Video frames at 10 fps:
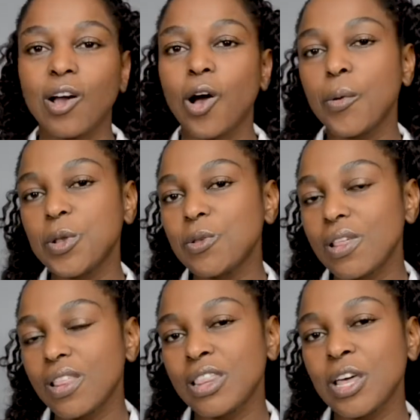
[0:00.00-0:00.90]
or we do
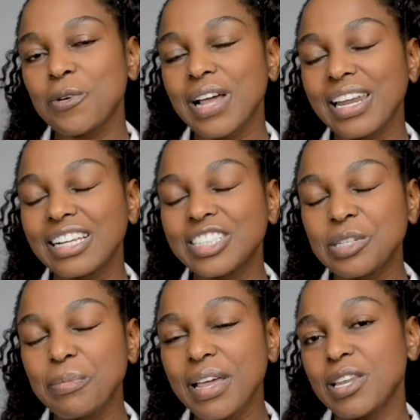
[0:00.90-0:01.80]
the root canal
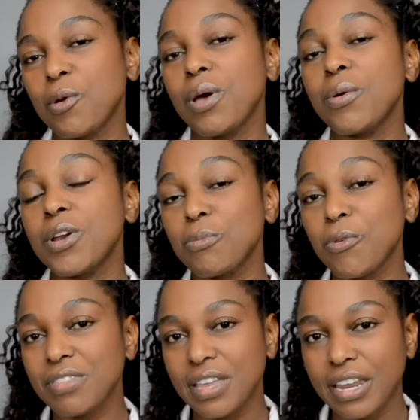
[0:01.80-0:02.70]
treatment where we
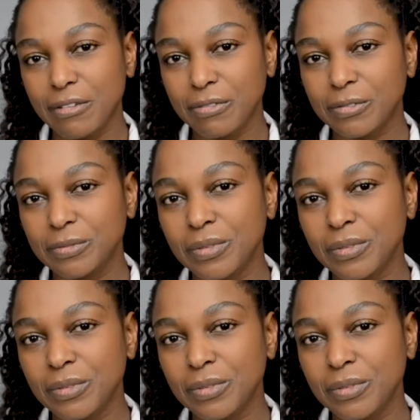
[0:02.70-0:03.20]
remove the nerve.